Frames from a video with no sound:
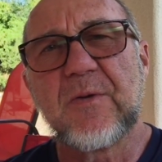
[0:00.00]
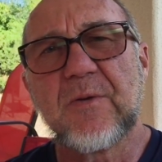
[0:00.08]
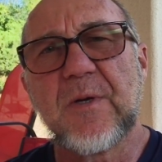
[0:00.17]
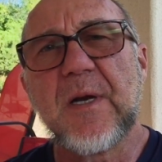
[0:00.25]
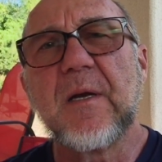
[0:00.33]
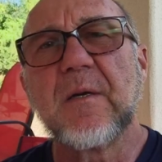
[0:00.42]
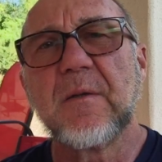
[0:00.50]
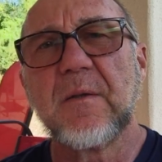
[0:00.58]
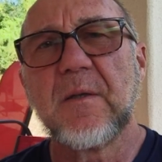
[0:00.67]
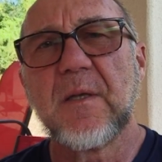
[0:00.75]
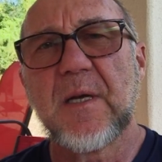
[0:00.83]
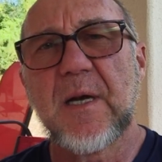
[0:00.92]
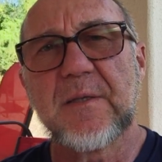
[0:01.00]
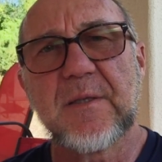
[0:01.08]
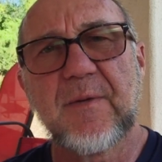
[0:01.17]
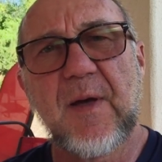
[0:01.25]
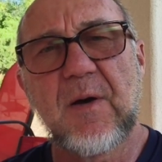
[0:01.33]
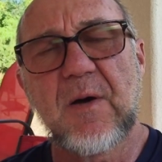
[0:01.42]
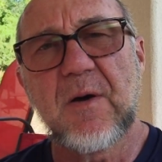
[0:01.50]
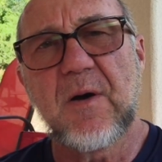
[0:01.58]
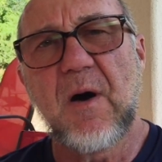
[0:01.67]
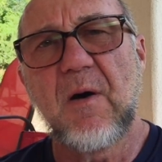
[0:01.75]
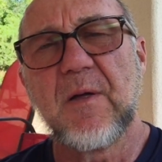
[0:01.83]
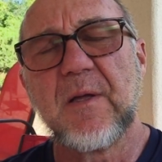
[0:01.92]
drink lots of
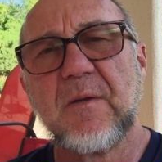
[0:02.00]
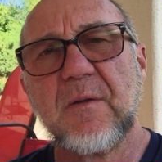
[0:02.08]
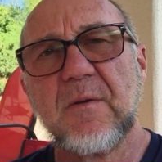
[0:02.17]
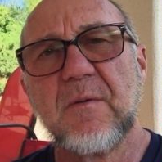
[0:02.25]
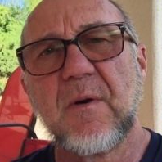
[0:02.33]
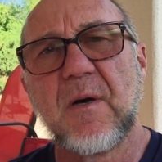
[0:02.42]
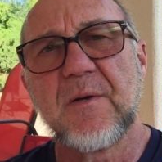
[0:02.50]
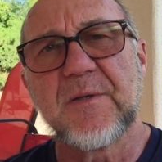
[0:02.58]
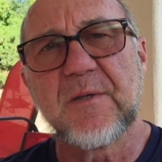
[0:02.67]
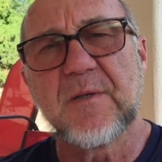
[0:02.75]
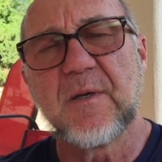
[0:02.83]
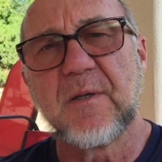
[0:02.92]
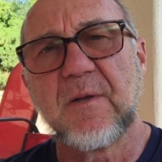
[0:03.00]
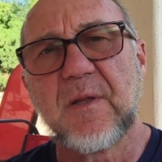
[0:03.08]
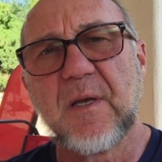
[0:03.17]
alcohol, and do all sorts of other